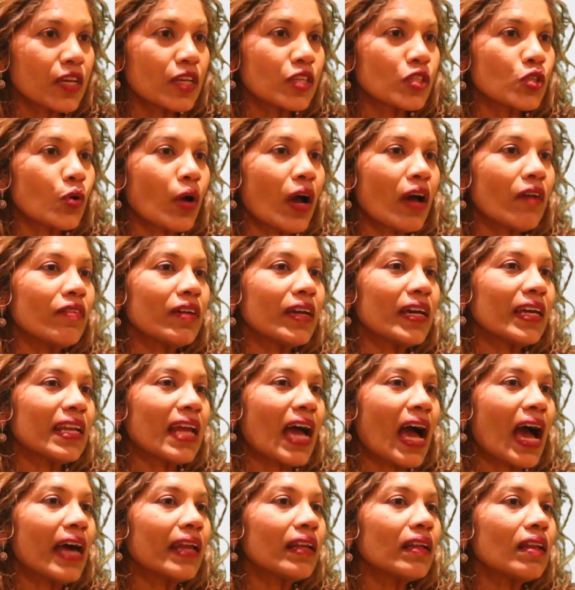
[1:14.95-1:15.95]
So having an
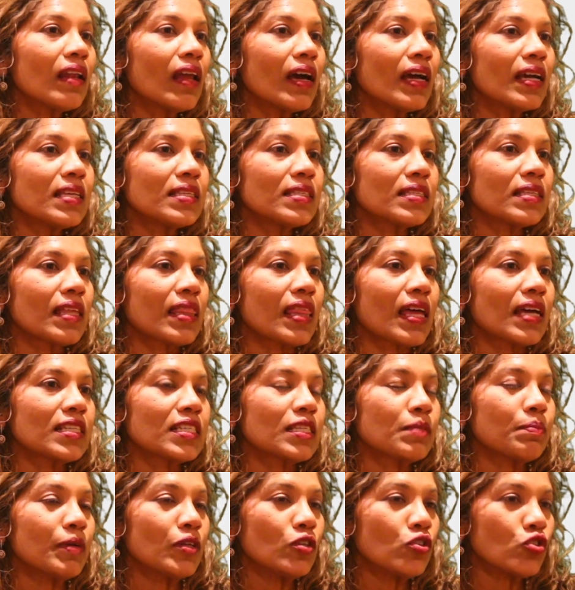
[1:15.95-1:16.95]
analyzer
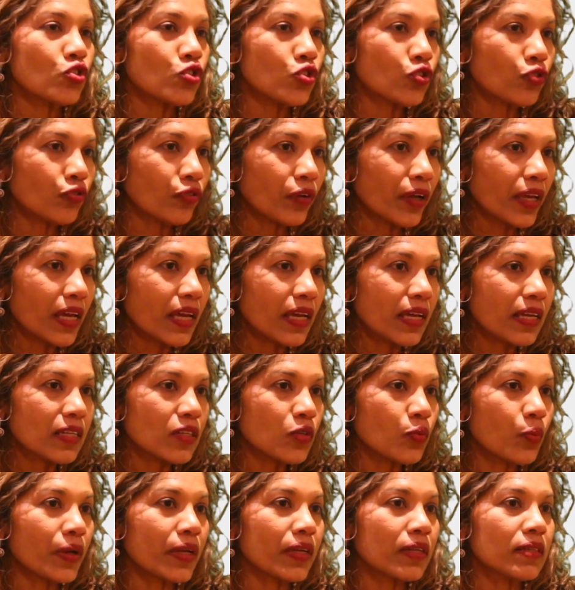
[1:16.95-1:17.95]
that's been
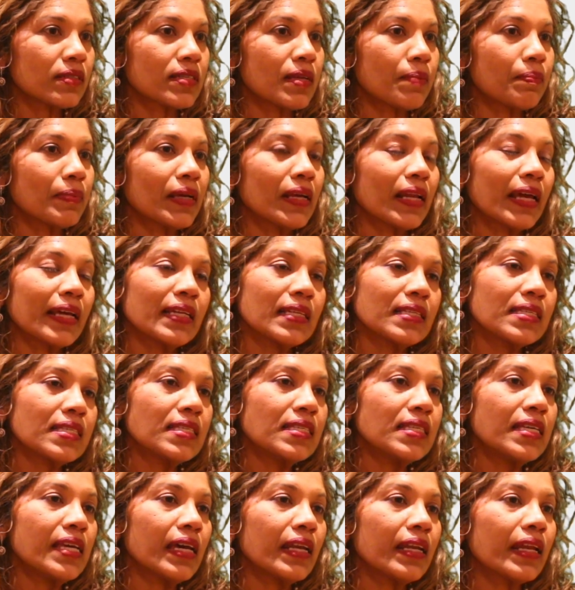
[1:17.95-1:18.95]
trained with something like the
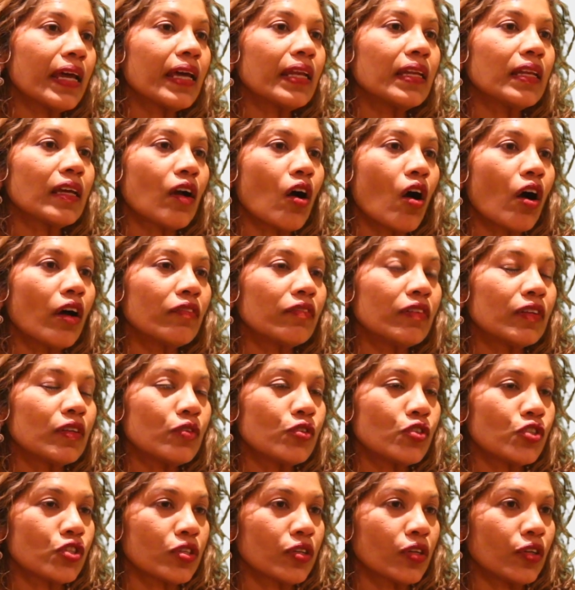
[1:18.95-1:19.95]
CNN, the
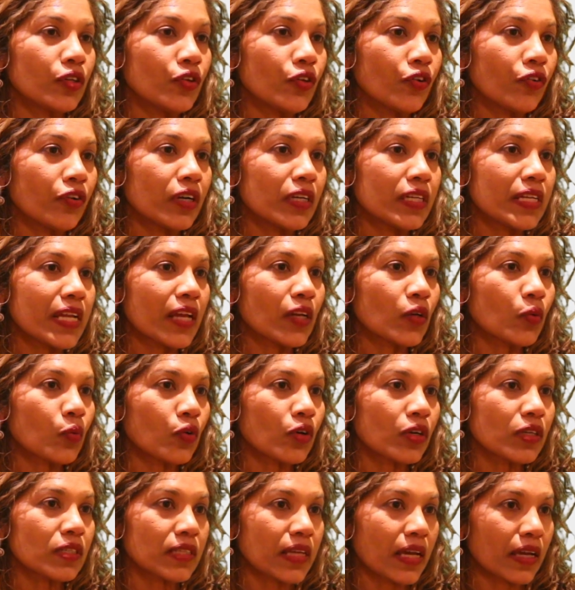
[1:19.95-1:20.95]
convolutional neural
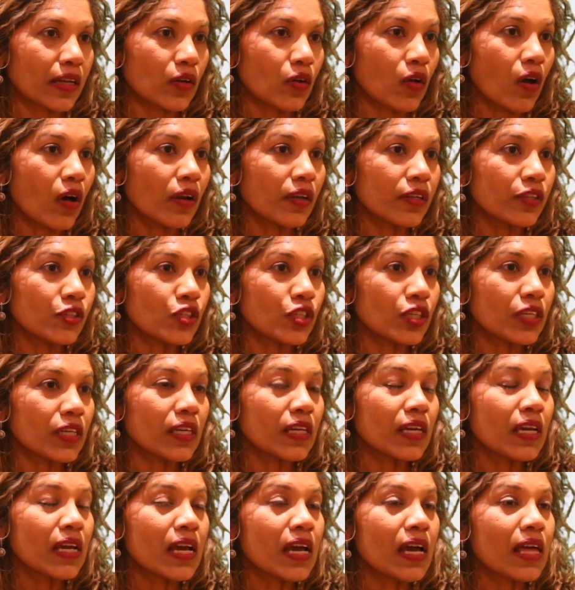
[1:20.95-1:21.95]
network
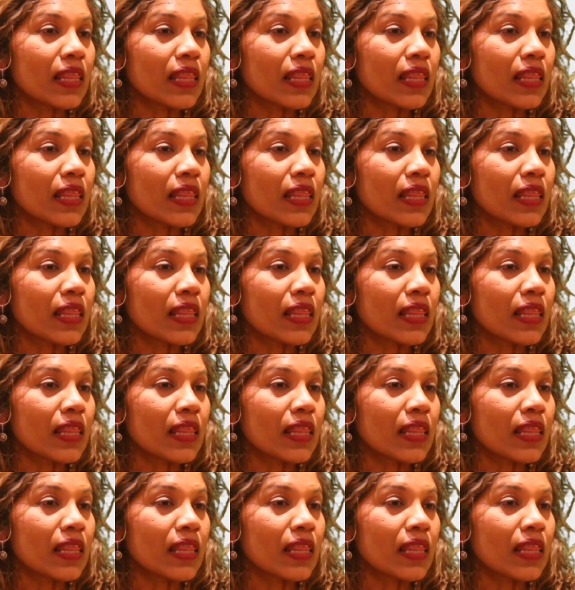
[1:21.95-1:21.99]
technology,